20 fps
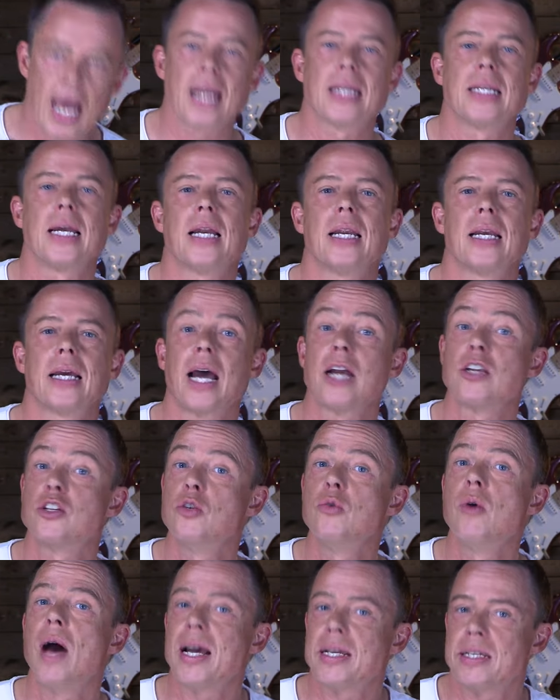da da. Got
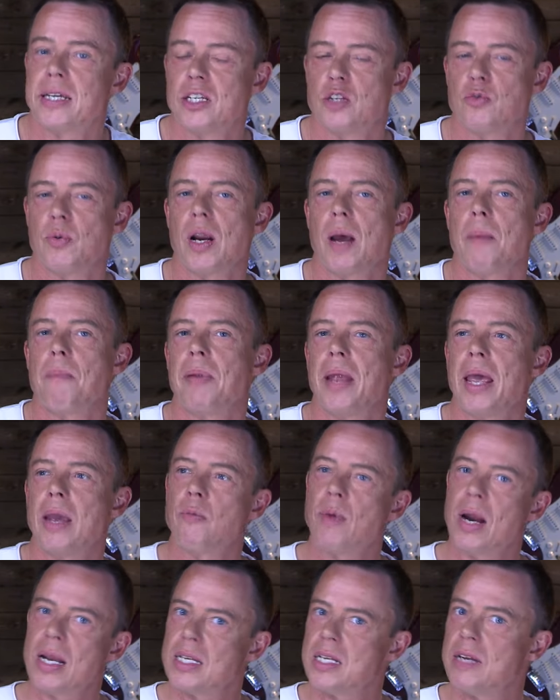two accents when I'm
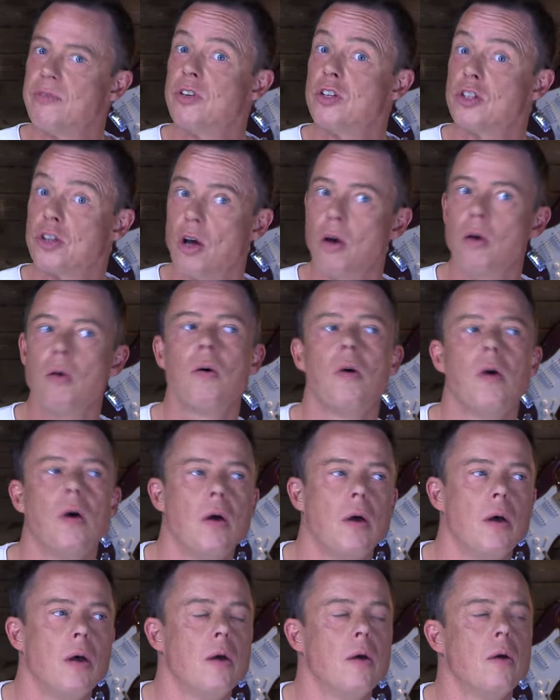playing relatively slow.
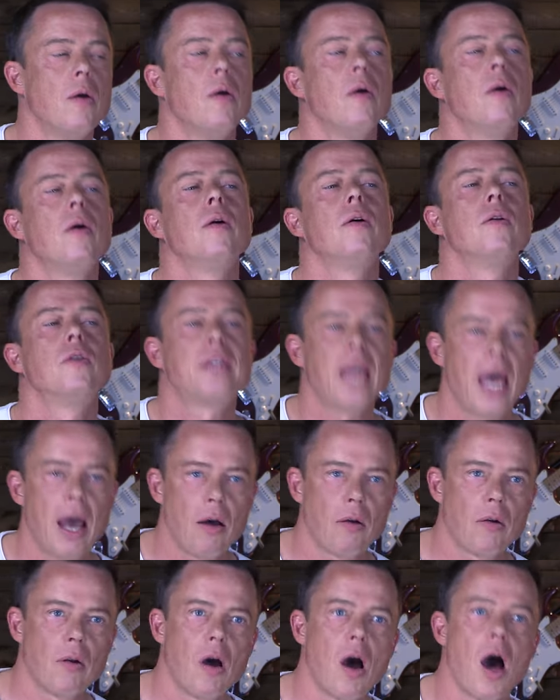
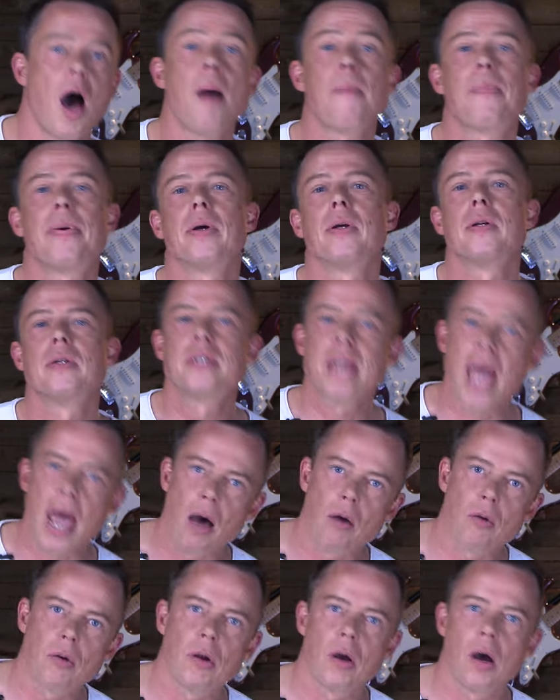Down, up,
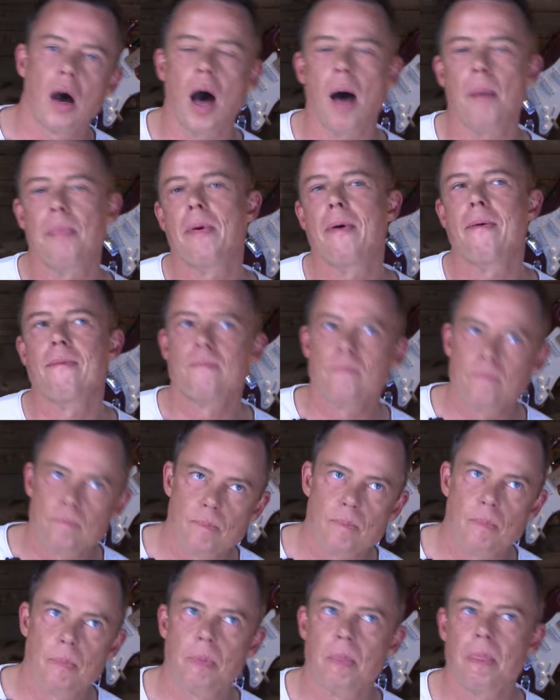down, up.
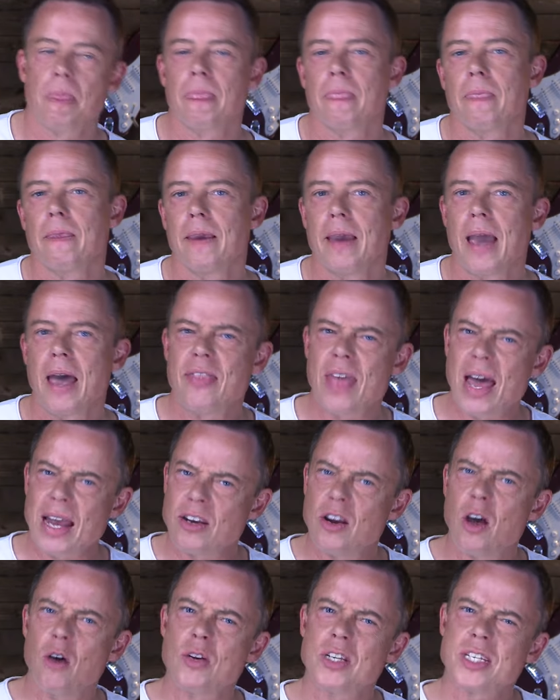And
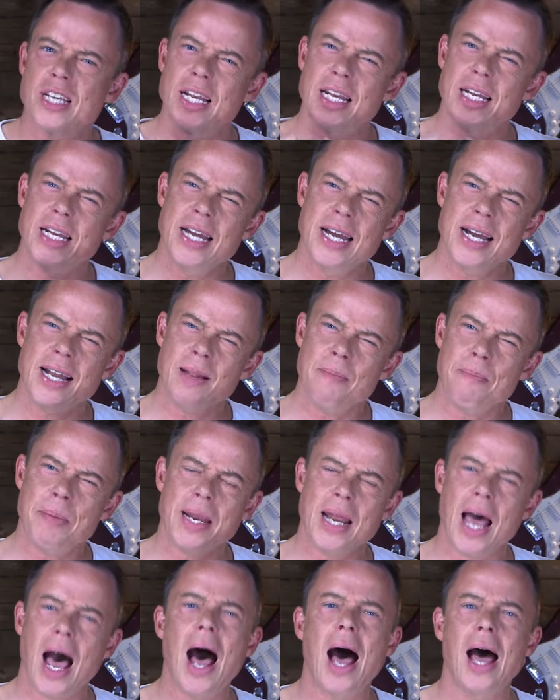that note is a little
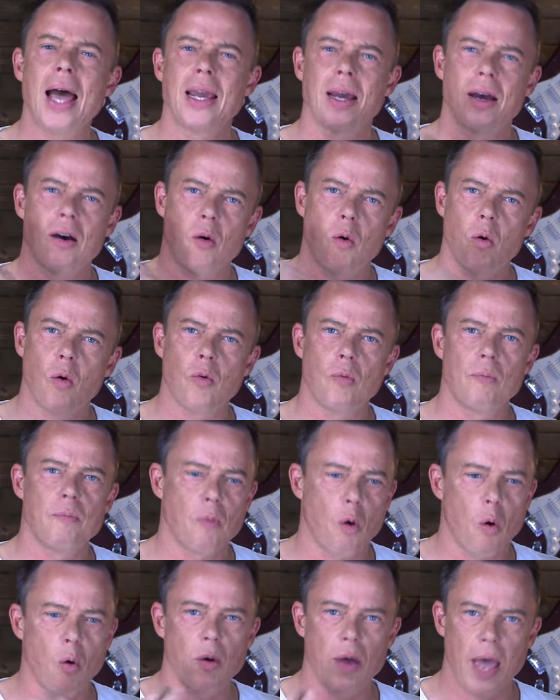bit higher or
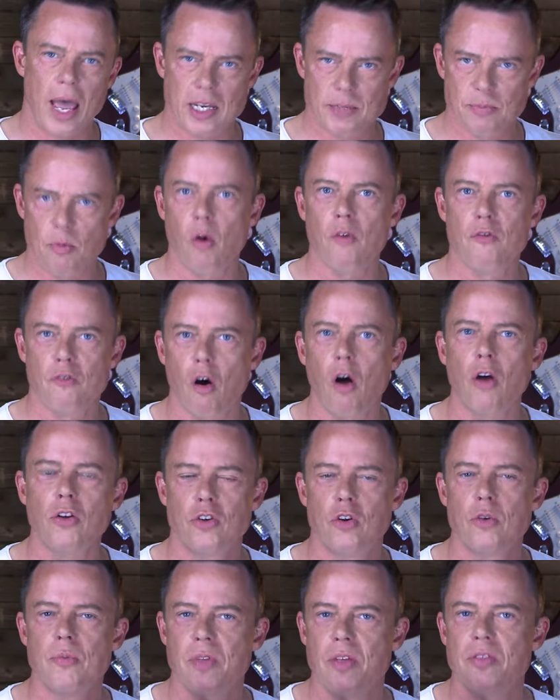more, has more
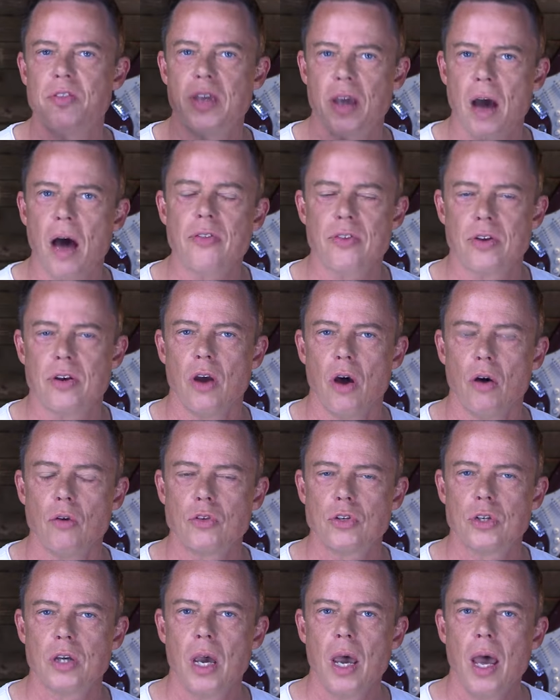volume than the other
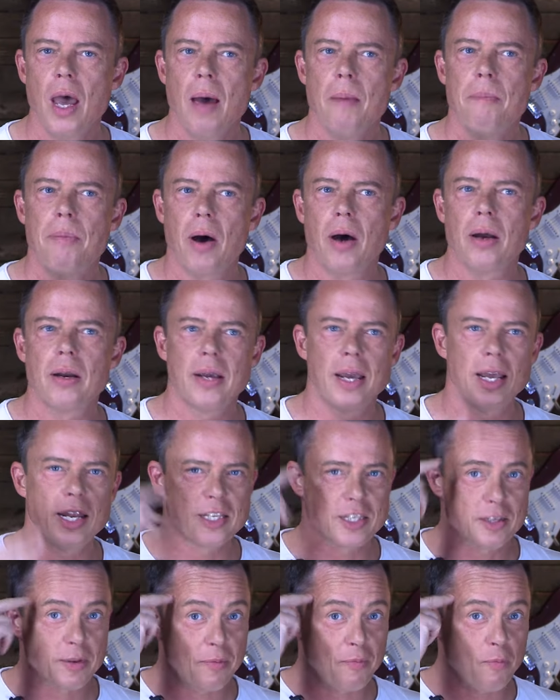notes. But
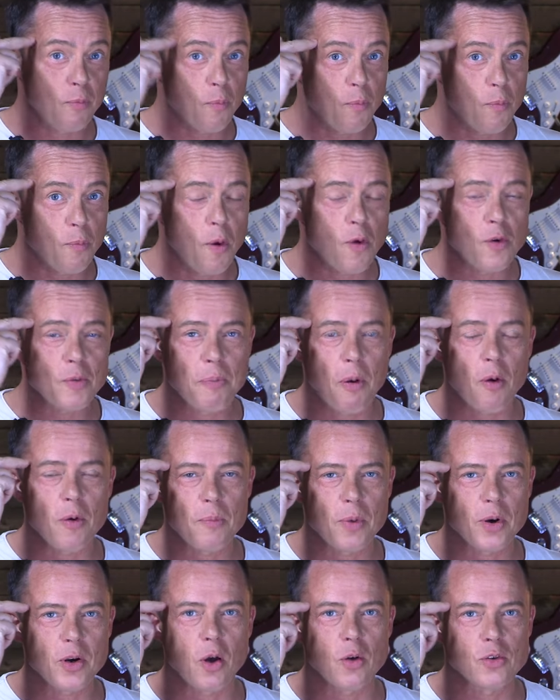it's more
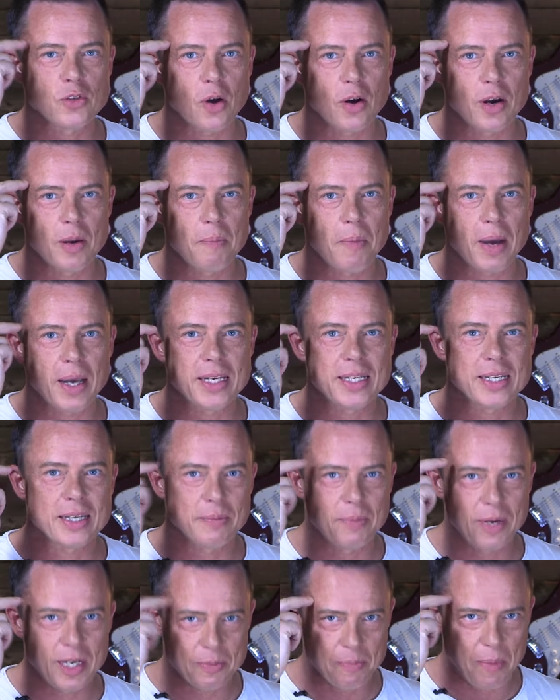important what goes on in my
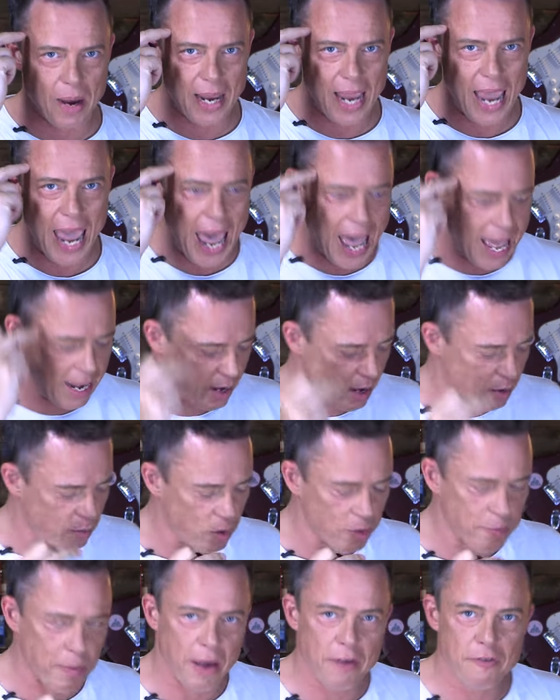head and
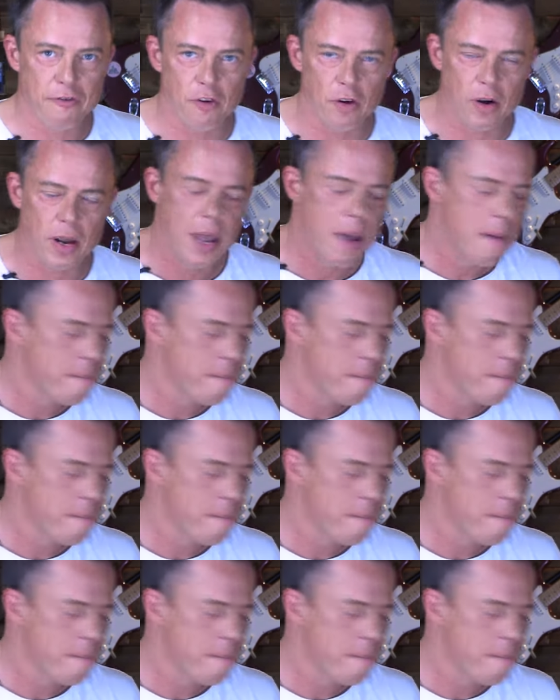with my foot.